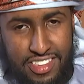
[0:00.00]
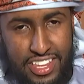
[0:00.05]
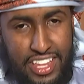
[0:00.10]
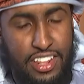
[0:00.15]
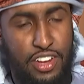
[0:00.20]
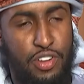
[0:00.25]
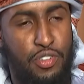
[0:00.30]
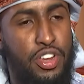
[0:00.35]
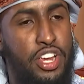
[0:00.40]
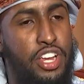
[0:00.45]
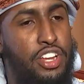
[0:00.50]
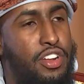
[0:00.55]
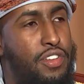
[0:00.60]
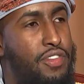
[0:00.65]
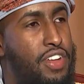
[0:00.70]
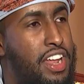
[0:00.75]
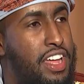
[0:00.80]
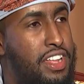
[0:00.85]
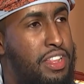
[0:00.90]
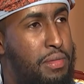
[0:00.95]
it's seeing the creation
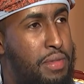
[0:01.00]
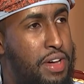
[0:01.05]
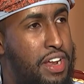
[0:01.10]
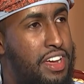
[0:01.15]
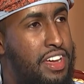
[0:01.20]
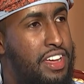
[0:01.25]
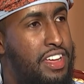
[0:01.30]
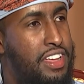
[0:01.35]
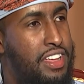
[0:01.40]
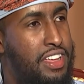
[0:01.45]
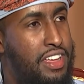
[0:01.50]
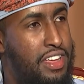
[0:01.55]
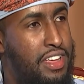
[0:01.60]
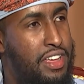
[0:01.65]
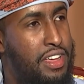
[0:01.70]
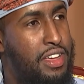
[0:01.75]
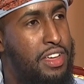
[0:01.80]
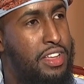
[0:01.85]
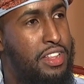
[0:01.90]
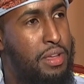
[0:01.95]
of Allah tabaraka
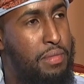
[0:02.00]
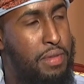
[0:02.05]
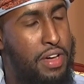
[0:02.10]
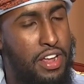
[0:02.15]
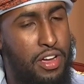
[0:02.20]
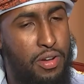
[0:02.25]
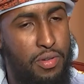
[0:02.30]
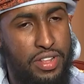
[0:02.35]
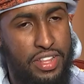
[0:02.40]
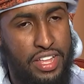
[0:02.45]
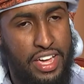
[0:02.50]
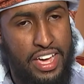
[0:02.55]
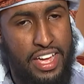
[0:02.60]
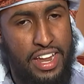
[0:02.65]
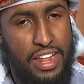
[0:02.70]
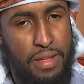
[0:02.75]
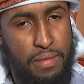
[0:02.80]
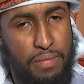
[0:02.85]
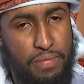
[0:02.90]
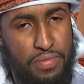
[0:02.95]
wa
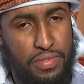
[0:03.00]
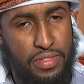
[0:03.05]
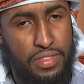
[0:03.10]
ta'ala.